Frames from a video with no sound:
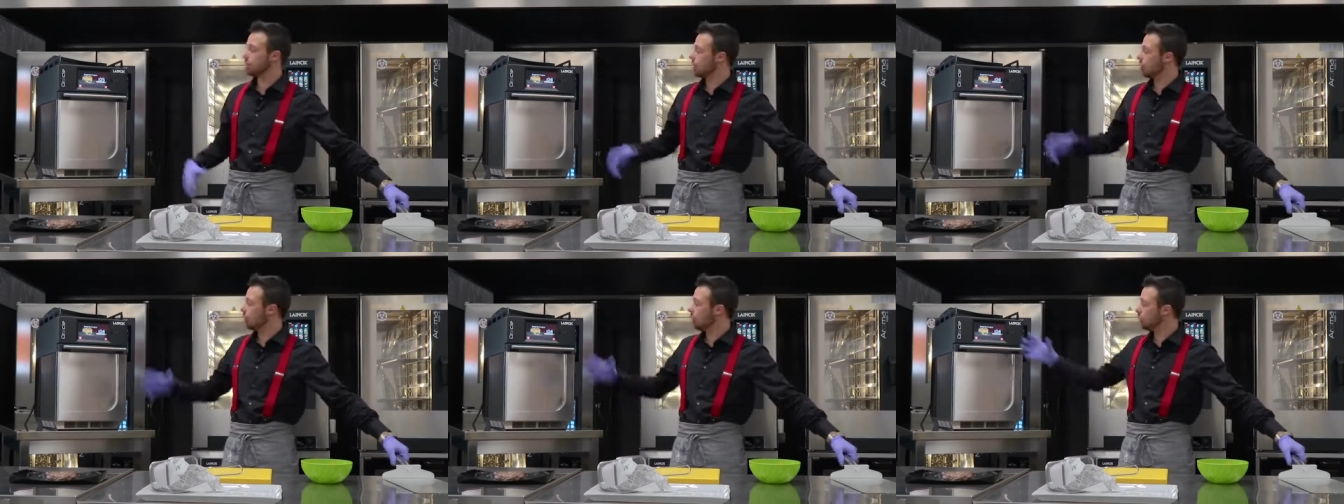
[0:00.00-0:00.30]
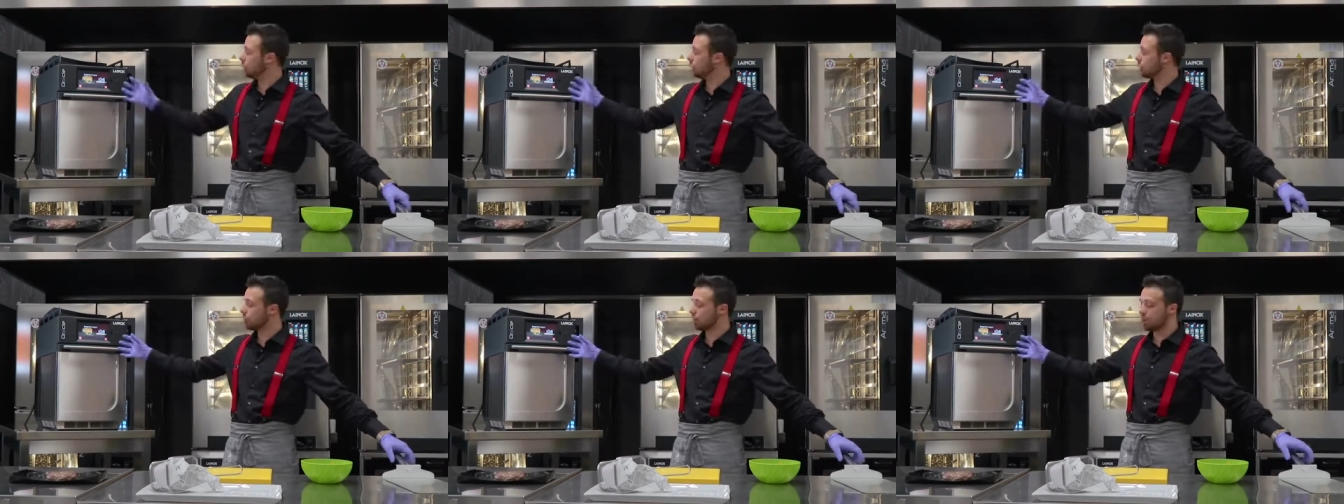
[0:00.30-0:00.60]

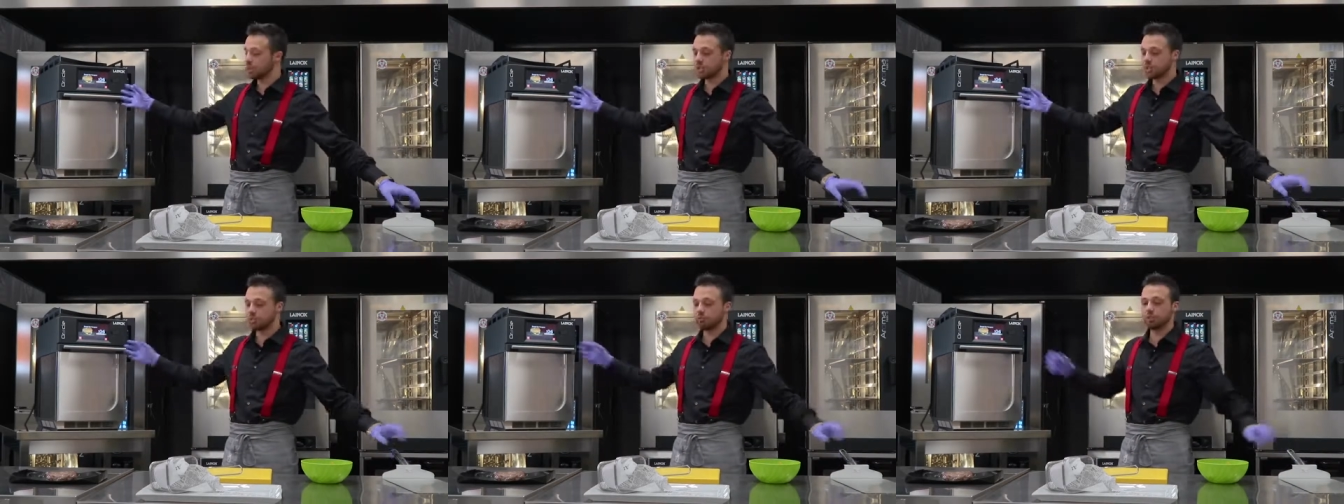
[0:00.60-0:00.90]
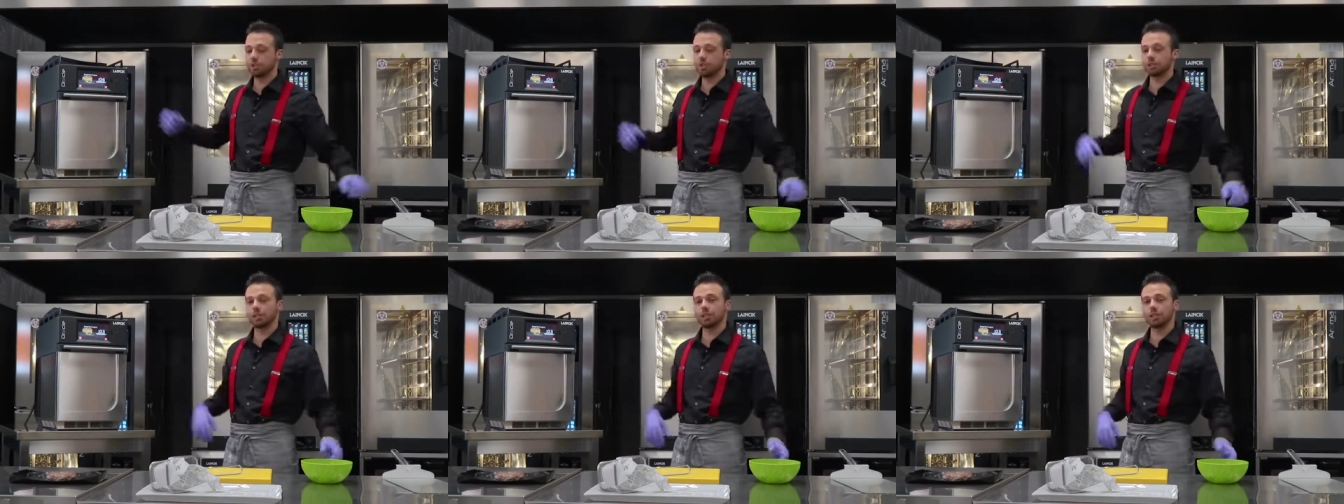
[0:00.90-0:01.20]
all the
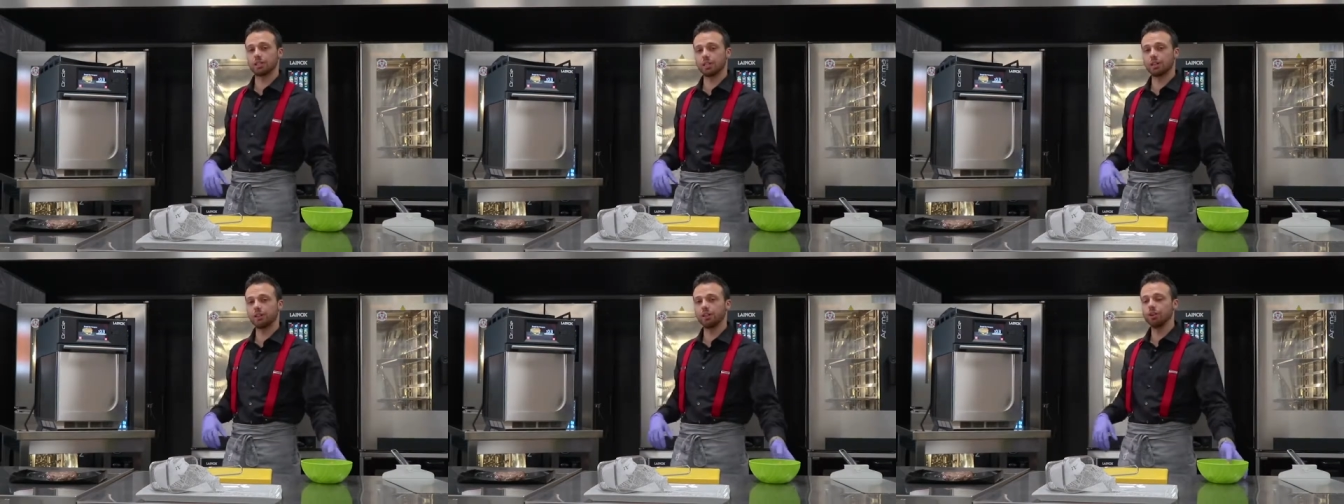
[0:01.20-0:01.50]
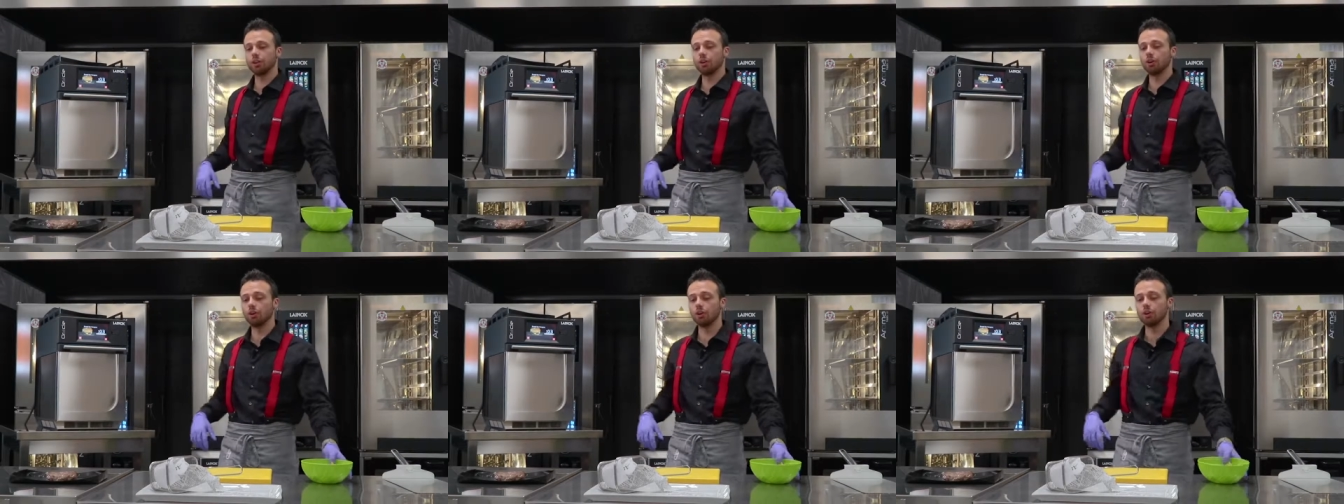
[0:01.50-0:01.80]
recipes that are in
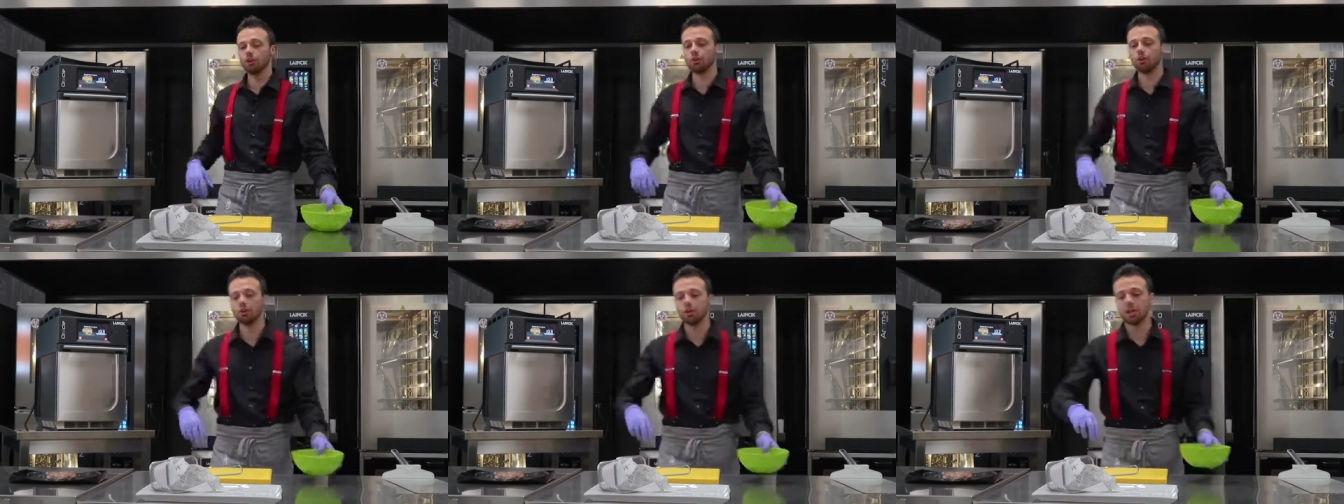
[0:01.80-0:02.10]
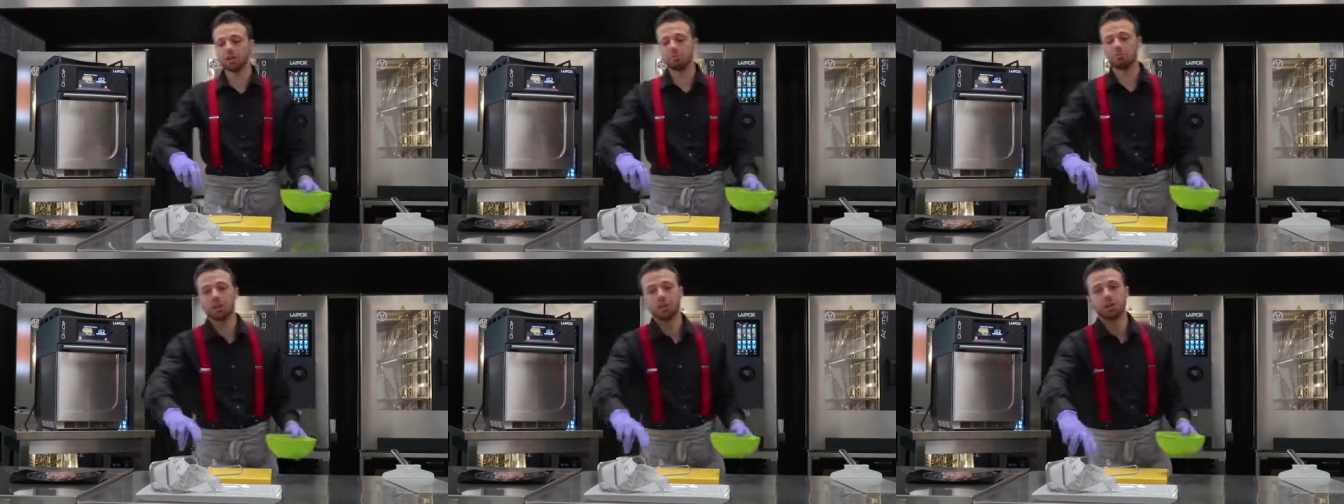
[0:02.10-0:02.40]
Oracle can be